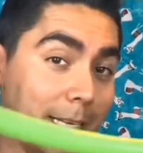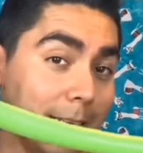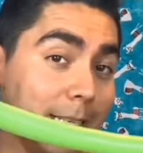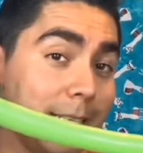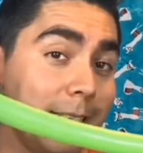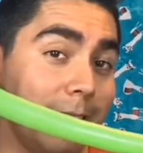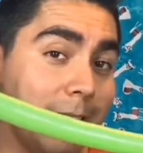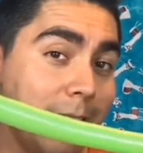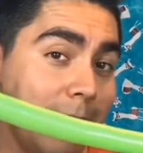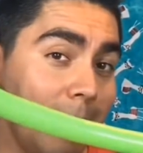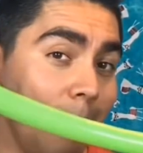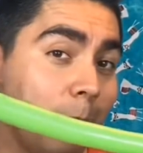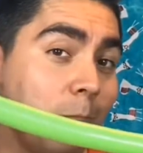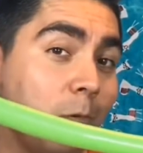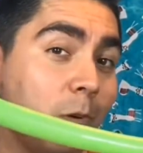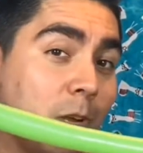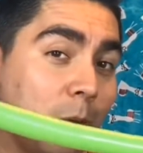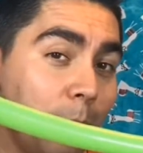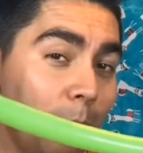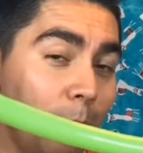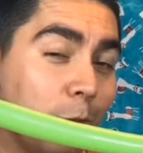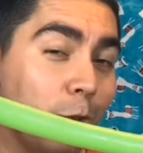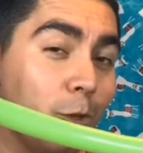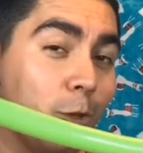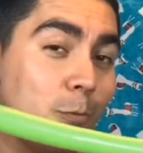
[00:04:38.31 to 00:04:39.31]
Same, we're
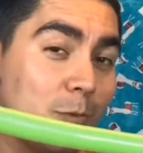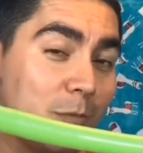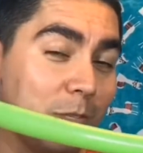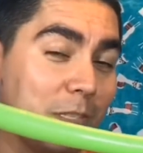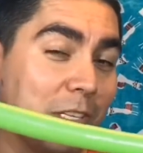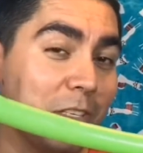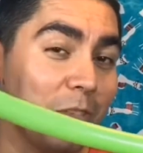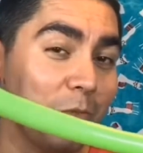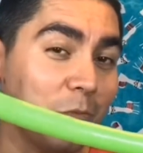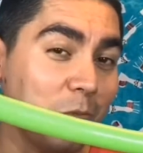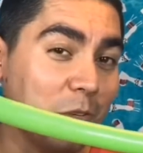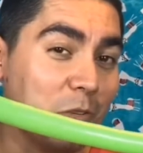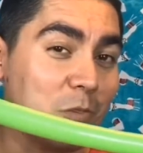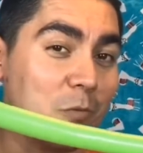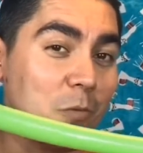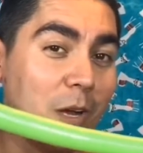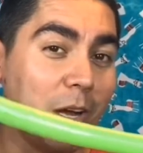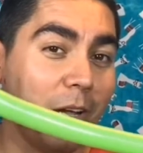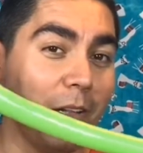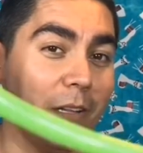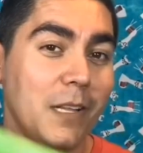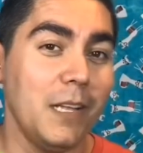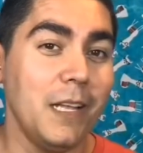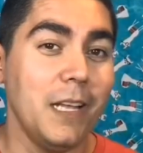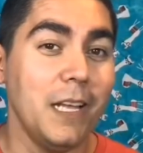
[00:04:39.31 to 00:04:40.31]
gonna put loops in this one as
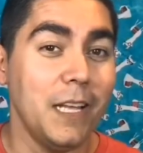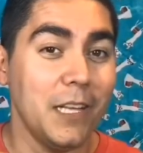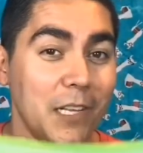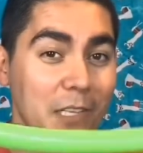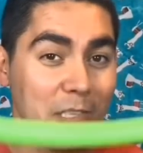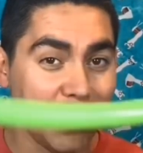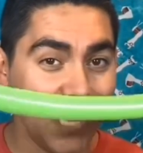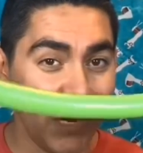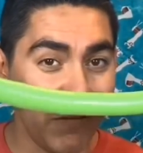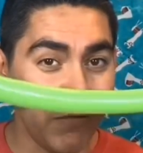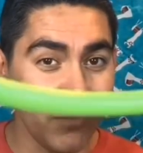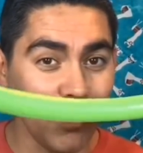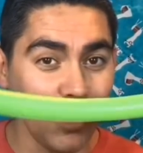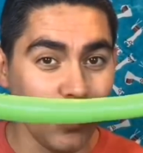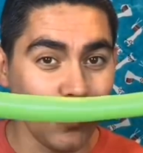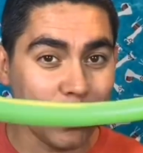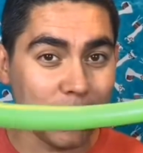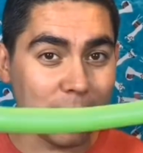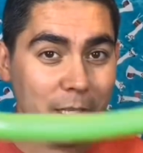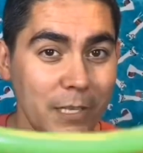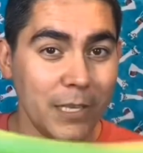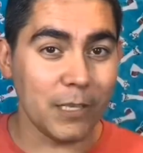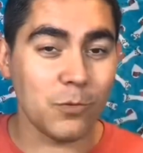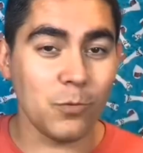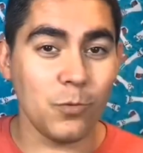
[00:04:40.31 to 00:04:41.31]
well. 7
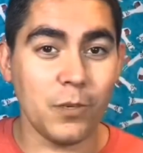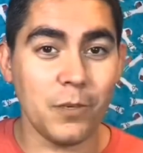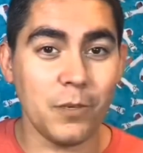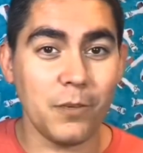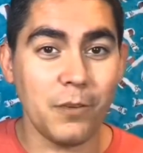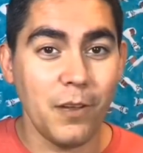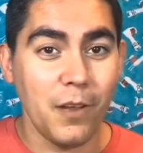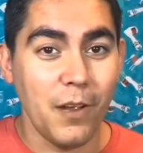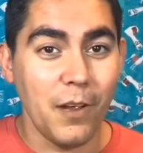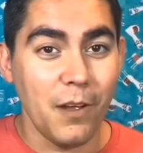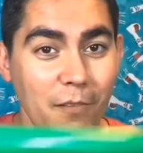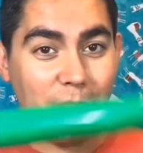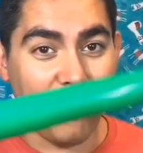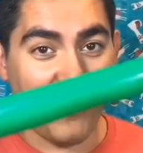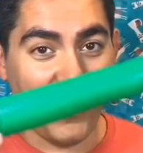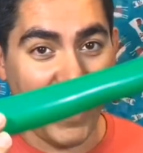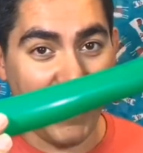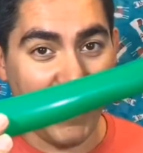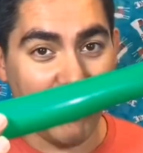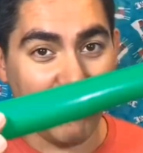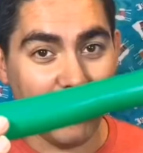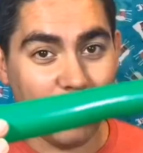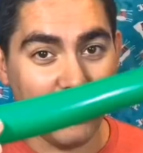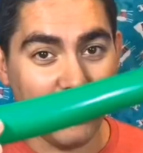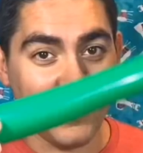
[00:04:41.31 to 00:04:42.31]
loops in this one,
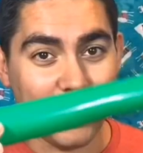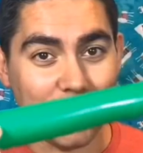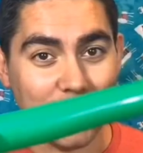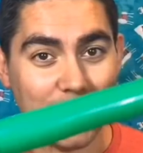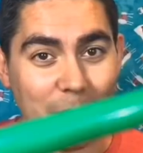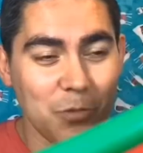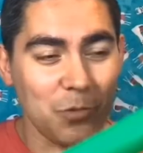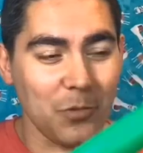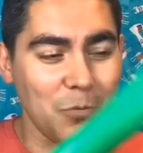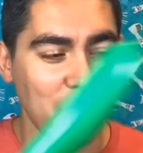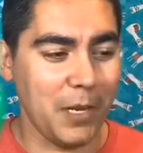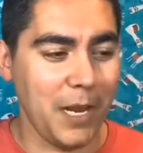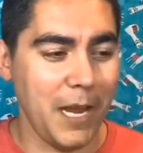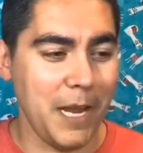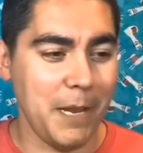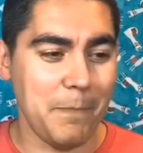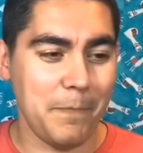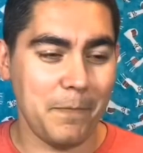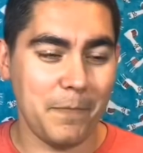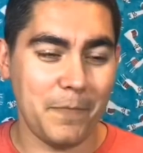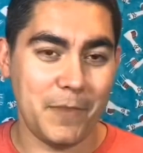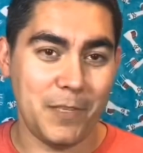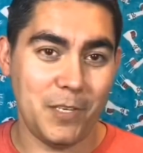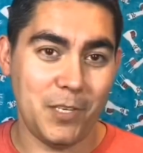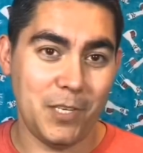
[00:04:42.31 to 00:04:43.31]
5 loops in this one, okay?
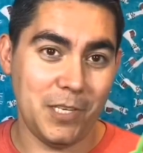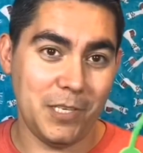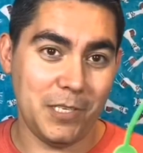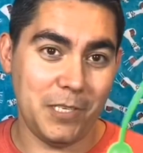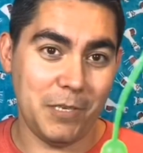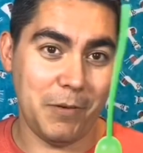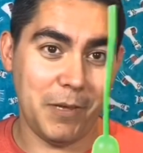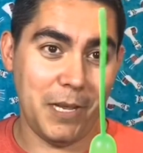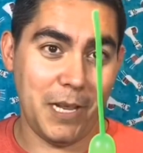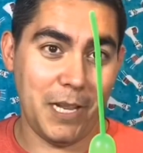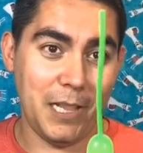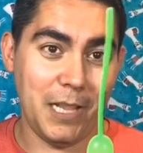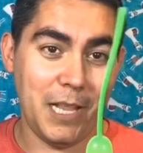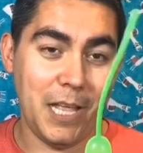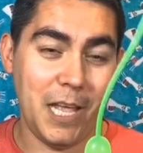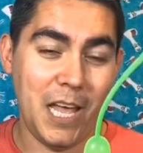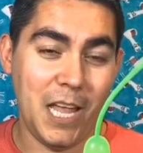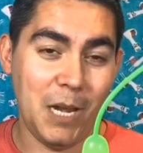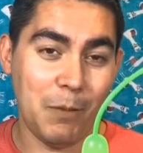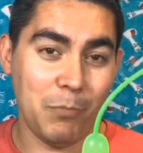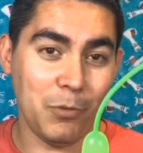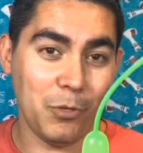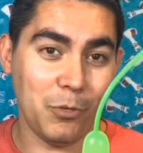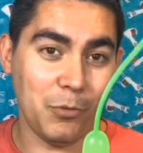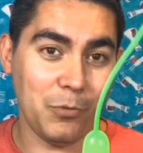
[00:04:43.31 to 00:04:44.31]
So you can see we got a
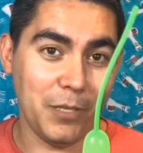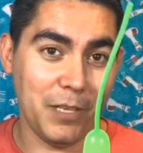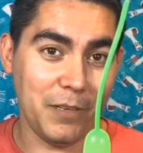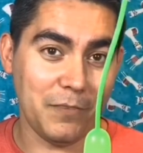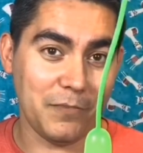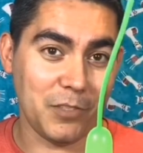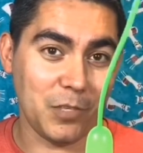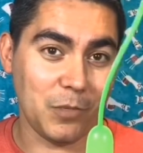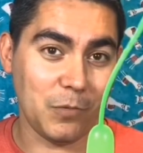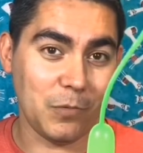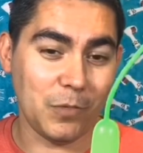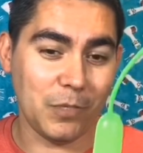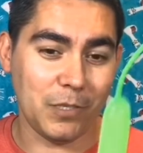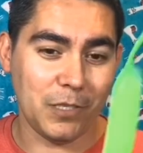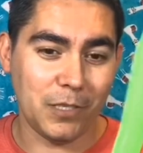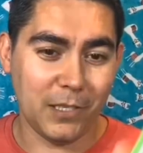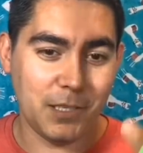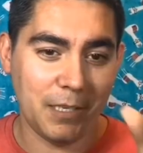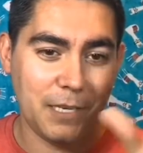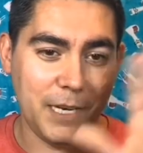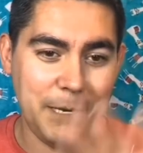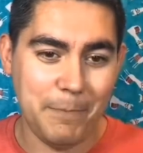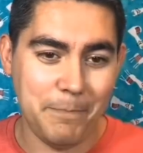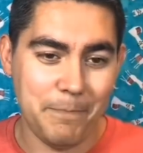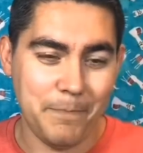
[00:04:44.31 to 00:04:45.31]
lot of balloon left over,
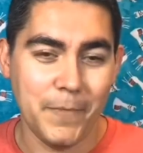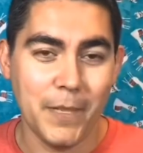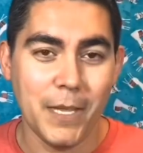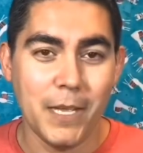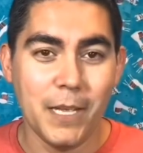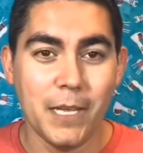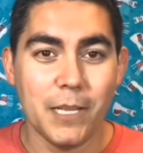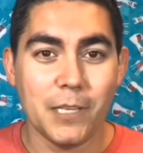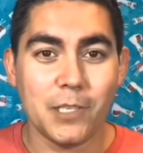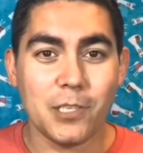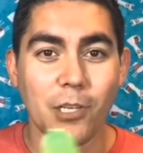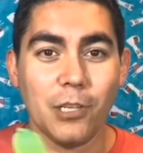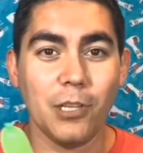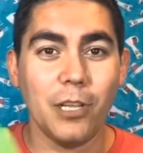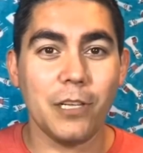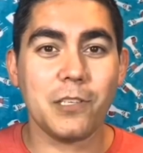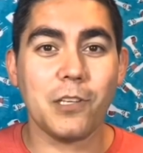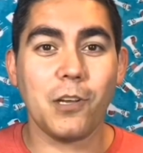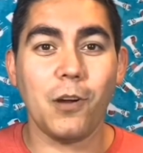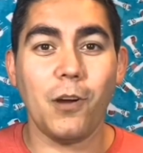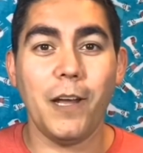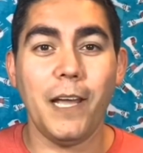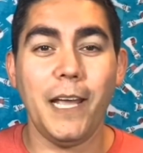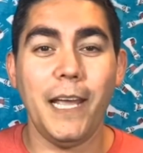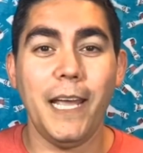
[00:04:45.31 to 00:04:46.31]
all right? So
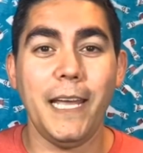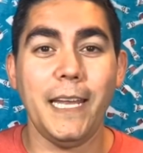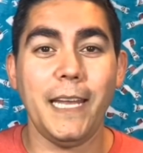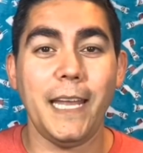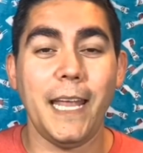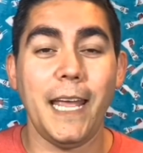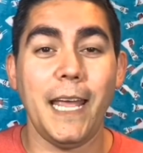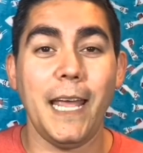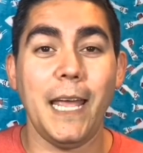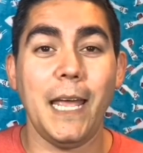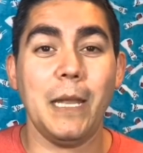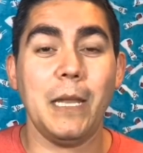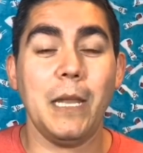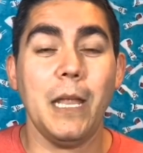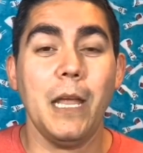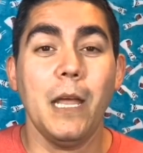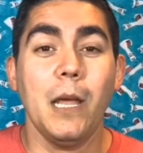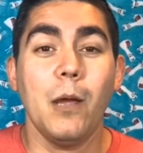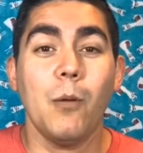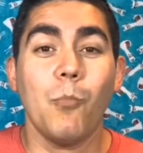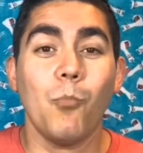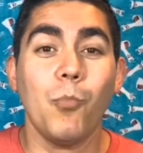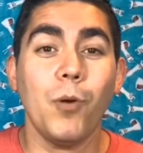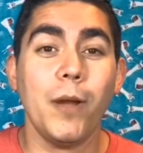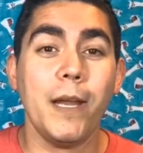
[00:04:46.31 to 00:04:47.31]
let's go ahead and
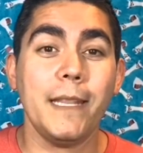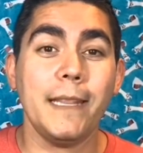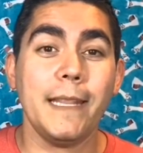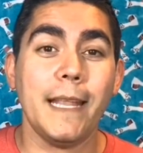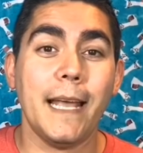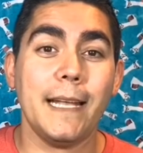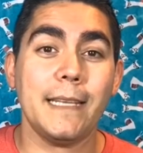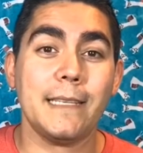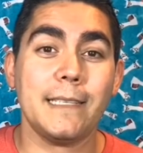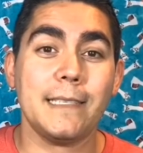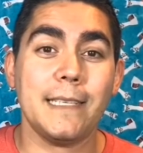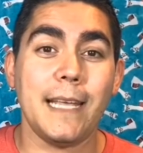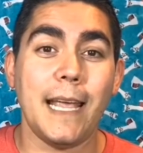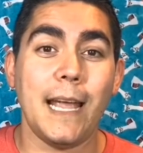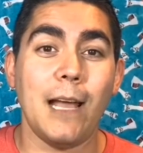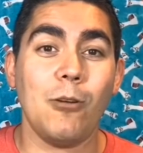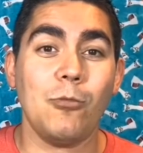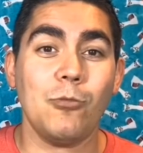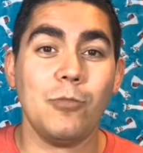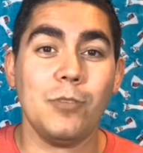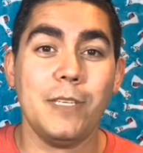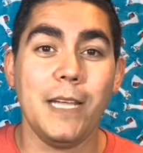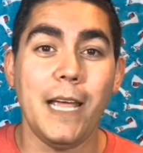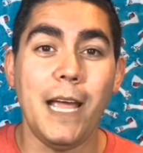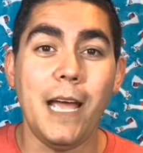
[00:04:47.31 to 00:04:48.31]
bring that
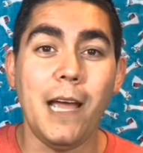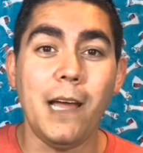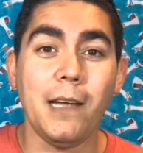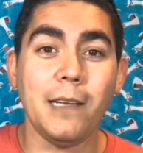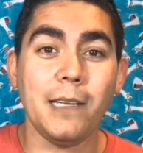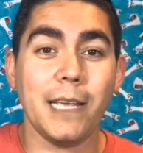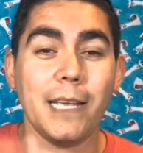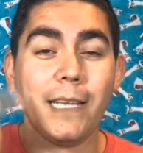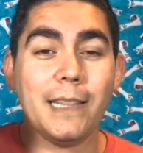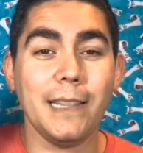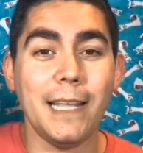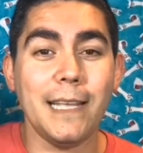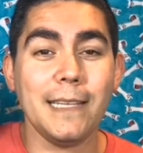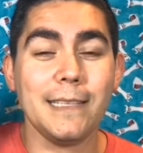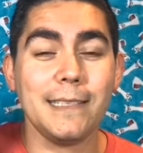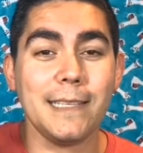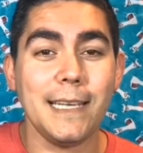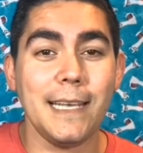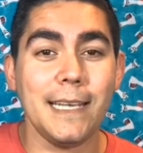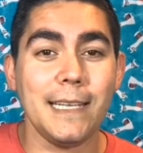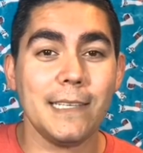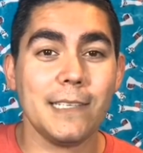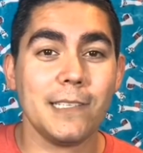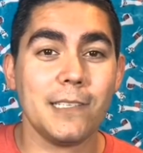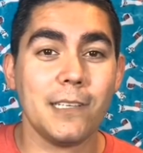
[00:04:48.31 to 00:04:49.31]
sound down, and let's
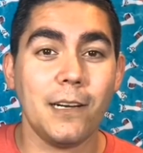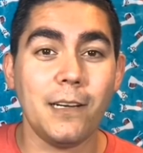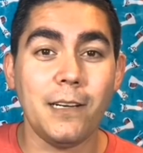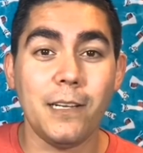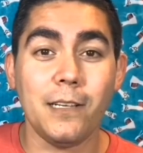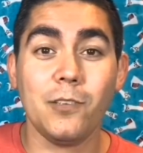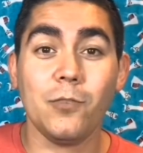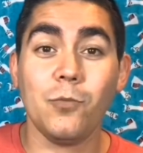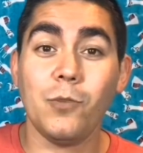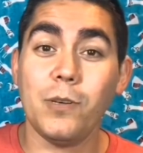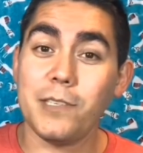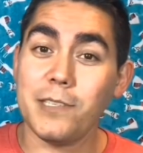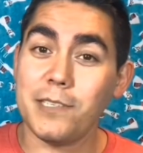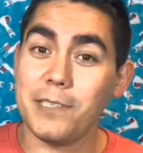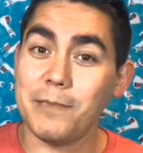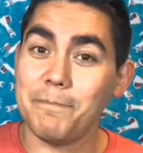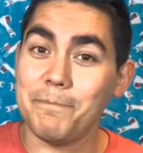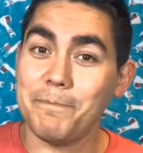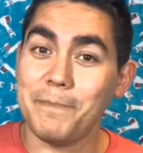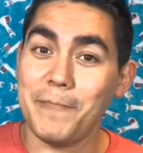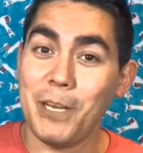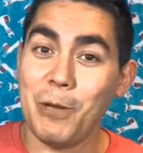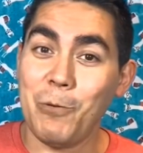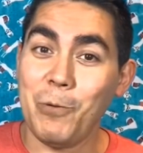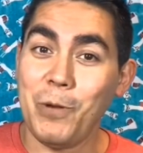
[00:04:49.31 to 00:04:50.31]
get started
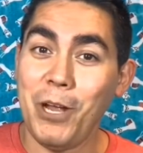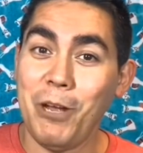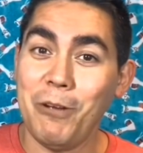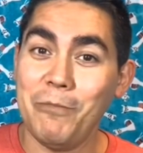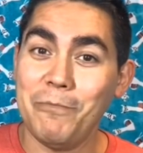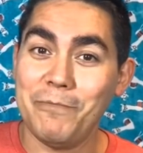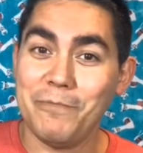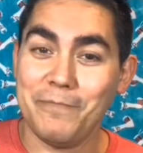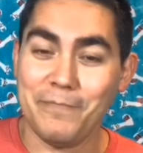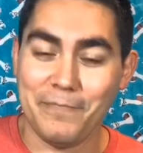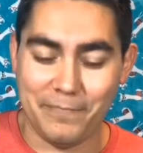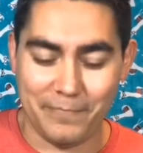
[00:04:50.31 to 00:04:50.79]
twisting. Here we go.